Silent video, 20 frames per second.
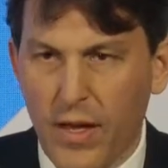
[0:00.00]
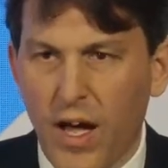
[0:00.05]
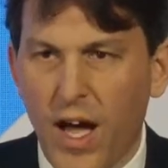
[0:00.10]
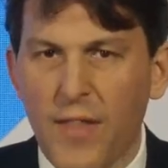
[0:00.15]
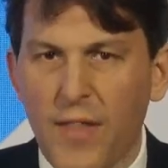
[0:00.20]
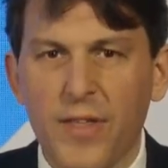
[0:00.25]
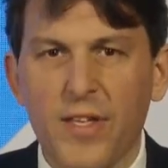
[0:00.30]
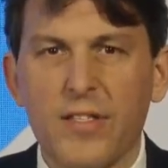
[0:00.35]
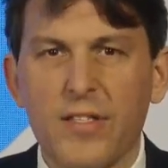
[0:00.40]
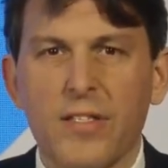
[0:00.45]

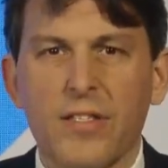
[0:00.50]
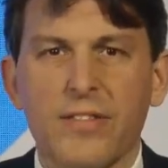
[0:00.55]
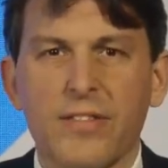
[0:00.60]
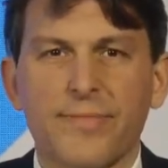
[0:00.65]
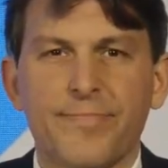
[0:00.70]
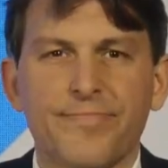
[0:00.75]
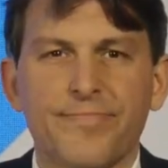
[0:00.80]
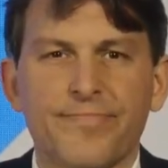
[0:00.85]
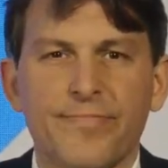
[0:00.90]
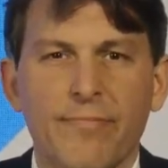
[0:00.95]
Others
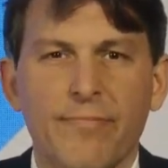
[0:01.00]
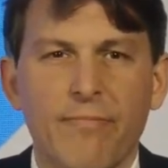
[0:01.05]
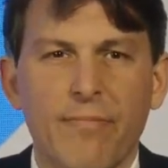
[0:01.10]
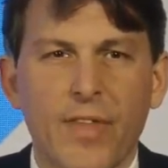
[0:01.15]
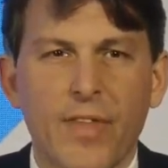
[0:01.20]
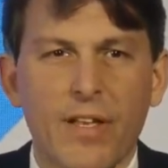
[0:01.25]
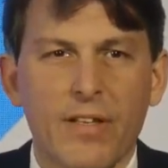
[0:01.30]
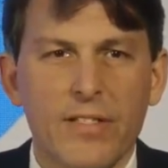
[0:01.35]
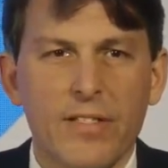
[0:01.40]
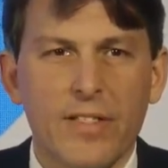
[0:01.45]

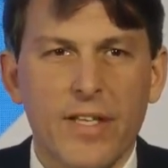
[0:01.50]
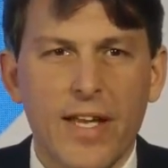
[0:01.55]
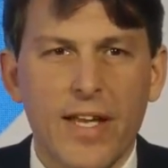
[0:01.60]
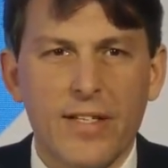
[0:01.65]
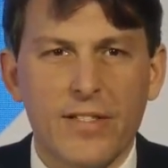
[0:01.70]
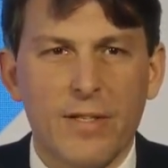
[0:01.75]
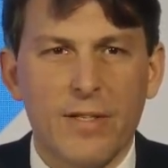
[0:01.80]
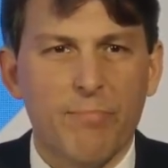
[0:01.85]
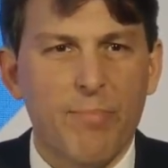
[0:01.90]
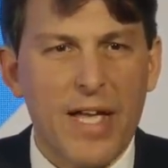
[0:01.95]
say
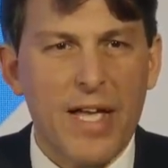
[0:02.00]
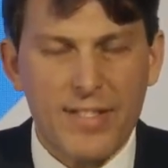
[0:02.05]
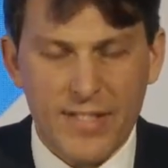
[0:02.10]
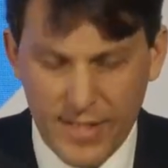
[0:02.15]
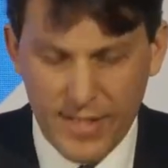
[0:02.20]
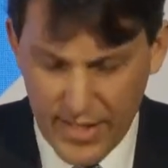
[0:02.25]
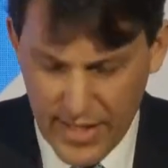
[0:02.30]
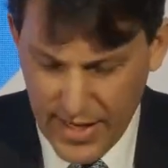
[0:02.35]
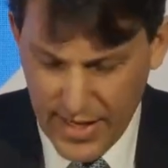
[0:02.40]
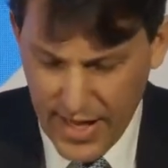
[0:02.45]
it's the
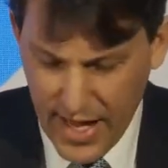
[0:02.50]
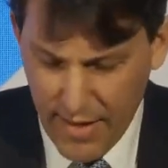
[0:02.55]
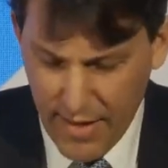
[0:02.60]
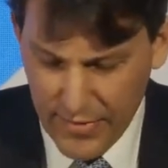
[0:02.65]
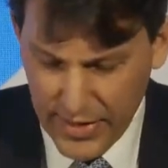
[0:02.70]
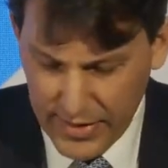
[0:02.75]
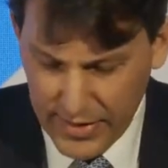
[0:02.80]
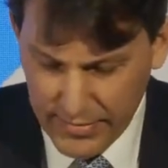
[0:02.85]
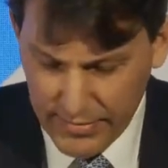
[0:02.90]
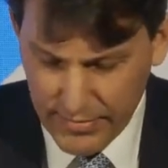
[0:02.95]
best thing
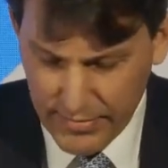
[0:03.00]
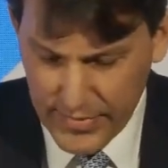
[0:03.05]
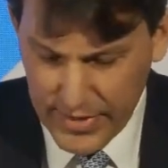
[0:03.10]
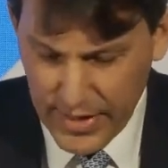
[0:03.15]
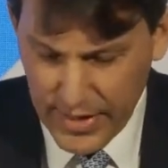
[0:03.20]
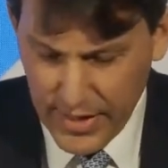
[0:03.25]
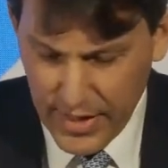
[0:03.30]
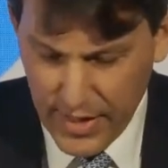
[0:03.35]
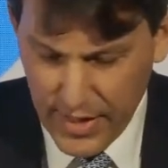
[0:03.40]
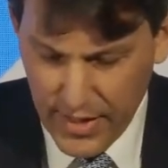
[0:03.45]
ever.
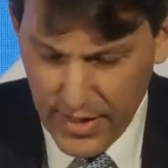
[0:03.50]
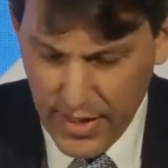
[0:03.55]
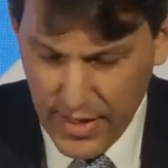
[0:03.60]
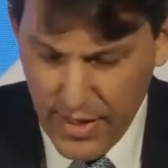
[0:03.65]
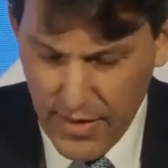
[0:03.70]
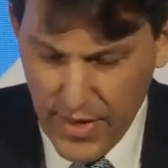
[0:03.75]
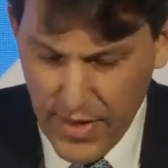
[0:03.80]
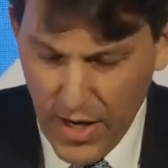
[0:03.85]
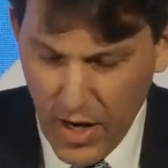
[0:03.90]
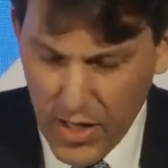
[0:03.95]

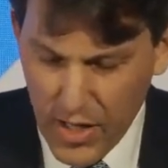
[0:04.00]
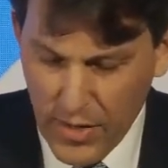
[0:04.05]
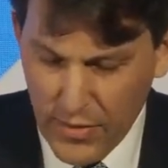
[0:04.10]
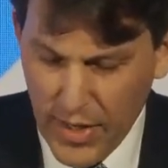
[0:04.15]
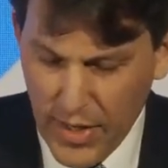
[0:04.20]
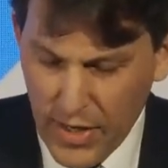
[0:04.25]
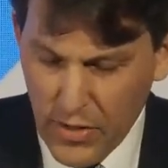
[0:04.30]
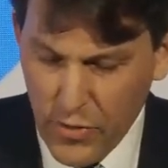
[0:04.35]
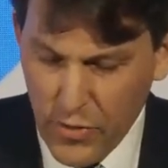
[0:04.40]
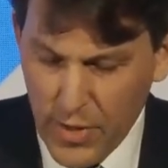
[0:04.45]
They argue
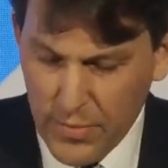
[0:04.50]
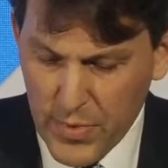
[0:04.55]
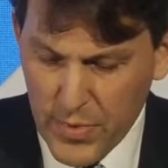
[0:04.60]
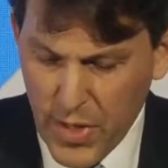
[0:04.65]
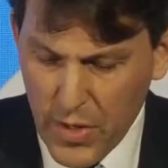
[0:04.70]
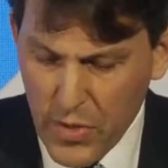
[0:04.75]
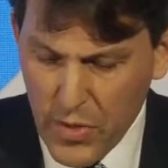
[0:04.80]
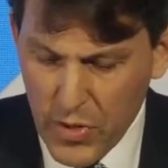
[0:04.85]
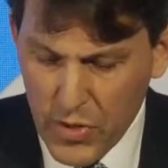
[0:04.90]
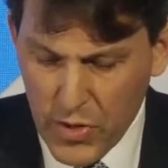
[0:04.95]
that
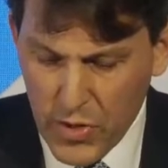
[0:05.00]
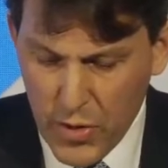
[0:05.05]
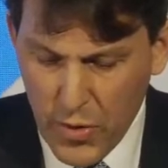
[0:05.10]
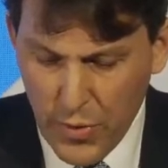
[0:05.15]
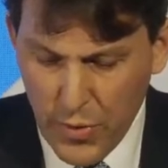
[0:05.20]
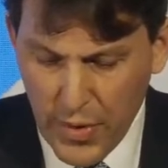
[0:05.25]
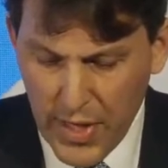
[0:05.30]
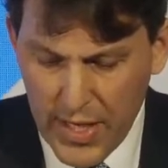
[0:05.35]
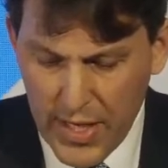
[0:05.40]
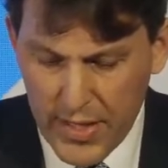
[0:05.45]
crypto could
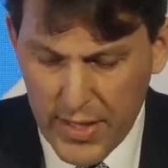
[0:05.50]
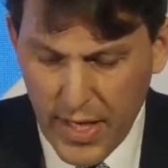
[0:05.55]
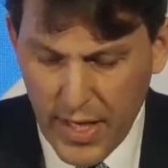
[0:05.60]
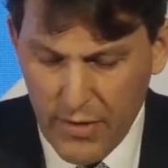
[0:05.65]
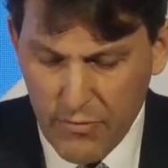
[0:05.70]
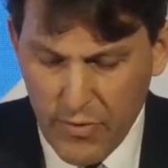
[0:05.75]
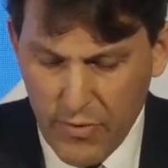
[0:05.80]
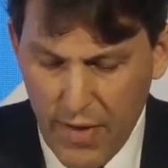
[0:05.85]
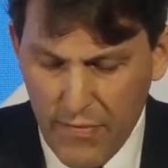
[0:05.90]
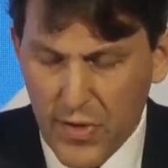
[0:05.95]
do things
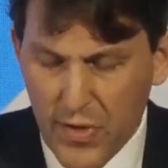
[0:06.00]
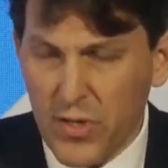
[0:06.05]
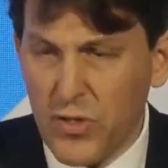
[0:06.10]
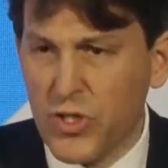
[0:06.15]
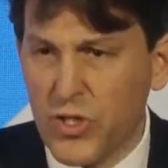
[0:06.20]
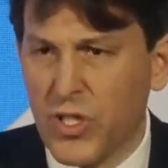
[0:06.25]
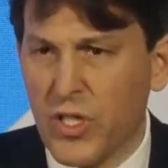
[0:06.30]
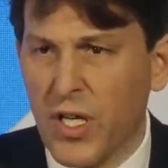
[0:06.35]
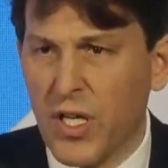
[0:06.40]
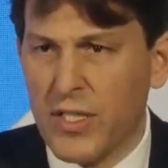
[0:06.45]
like
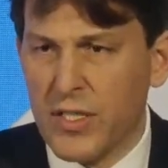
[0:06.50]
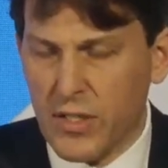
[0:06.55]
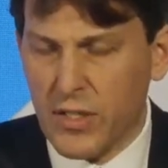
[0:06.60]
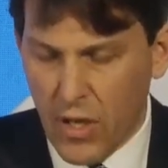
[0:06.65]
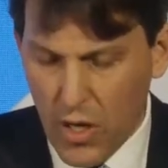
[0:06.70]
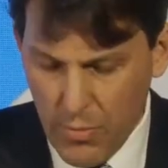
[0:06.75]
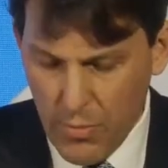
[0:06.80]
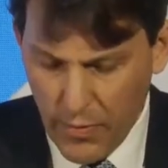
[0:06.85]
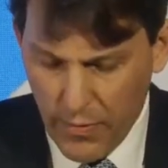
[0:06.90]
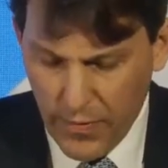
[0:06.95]
revolutionize
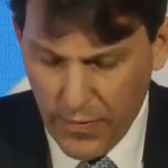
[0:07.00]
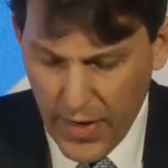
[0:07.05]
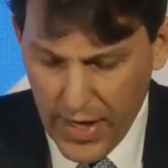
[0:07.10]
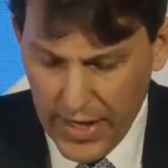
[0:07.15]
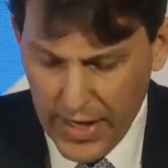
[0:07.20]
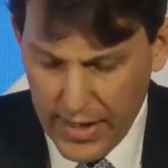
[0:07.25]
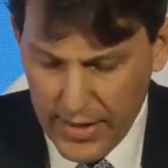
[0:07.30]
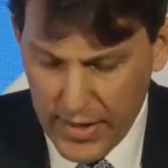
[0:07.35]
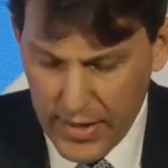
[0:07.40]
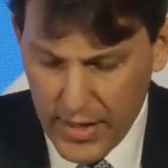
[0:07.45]
global
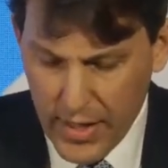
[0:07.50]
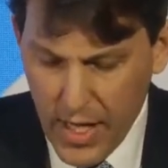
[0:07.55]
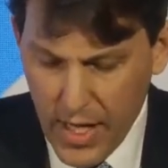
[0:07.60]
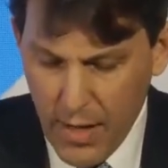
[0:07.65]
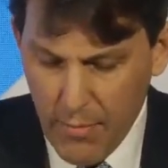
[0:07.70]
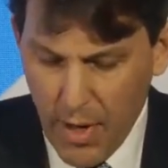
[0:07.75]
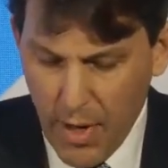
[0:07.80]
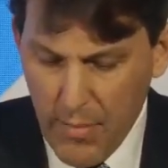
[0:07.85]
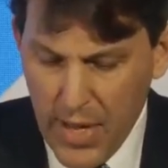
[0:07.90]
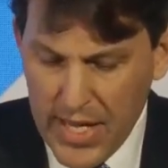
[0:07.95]
finance
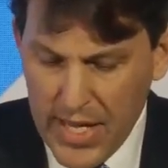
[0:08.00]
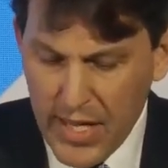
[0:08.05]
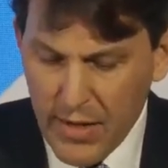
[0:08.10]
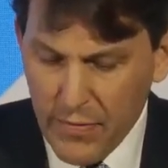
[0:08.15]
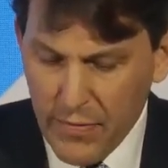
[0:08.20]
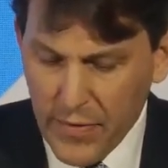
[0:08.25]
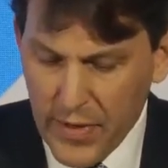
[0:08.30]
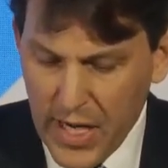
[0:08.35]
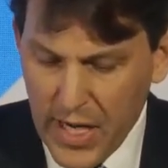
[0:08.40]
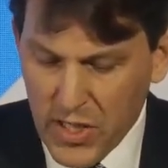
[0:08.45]
by
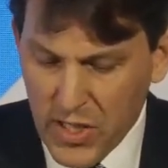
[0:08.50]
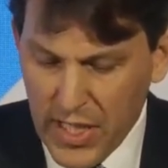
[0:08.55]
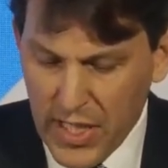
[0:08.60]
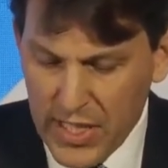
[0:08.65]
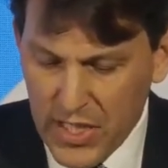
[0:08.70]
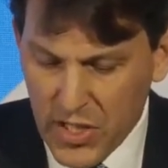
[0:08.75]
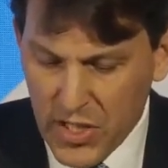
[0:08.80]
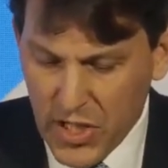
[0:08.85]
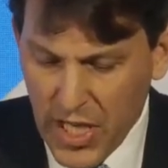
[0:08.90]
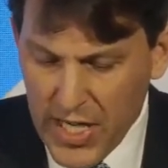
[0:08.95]
making financial
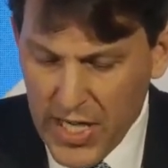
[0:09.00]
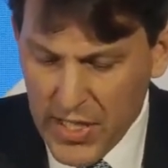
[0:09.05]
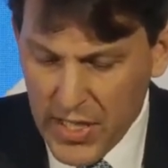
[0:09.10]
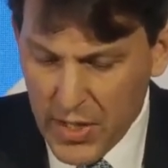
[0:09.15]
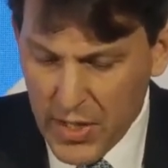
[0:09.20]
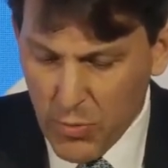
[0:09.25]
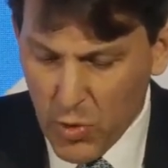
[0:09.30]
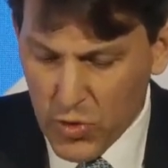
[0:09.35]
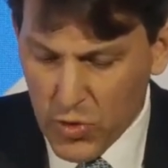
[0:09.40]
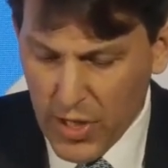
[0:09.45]

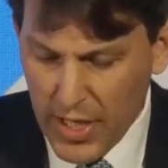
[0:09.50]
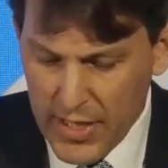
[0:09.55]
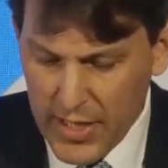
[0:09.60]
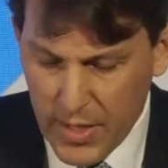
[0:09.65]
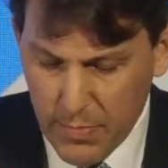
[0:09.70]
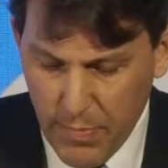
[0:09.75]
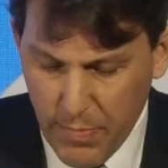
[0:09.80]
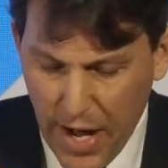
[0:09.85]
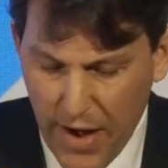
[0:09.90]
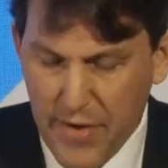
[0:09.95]
exchanges more
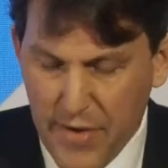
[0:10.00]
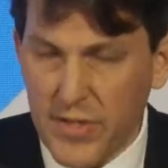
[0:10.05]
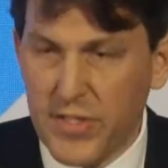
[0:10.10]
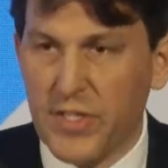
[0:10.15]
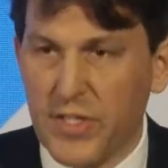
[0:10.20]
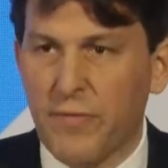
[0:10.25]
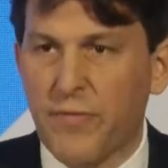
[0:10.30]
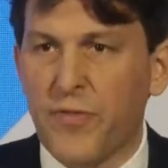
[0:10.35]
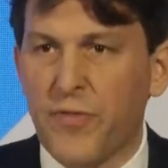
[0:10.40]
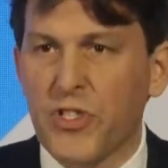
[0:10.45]

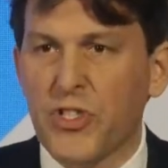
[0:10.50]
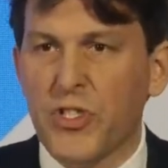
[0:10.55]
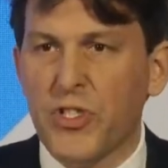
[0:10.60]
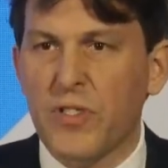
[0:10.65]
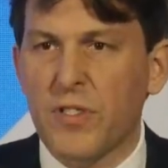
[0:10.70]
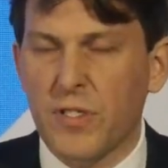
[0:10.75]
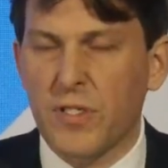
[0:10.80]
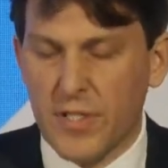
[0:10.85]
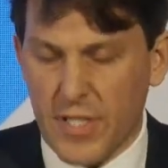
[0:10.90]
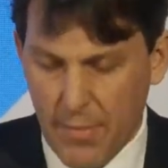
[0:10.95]
transparent,
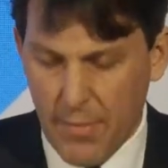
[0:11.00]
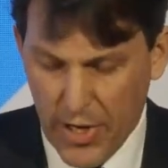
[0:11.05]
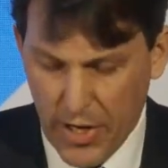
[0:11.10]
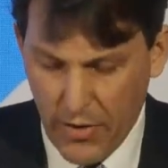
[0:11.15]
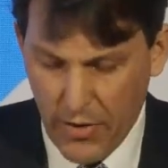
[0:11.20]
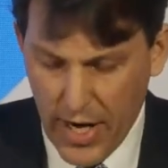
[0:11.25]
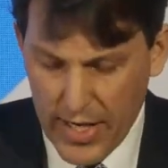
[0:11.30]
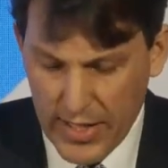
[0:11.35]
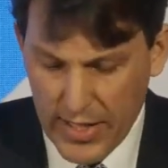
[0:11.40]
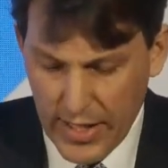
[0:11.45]
efficient, and
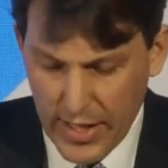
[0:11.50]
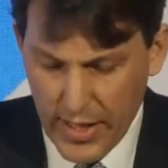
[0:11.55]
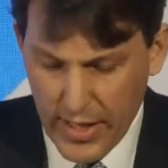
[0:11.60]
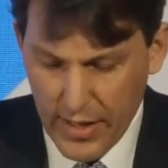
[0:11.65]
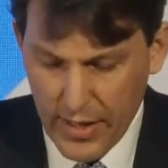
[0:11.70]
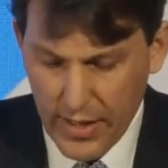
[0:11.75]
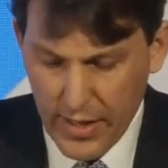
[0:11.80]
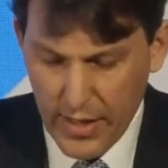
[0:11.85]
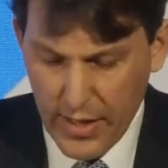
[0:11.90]
democratic,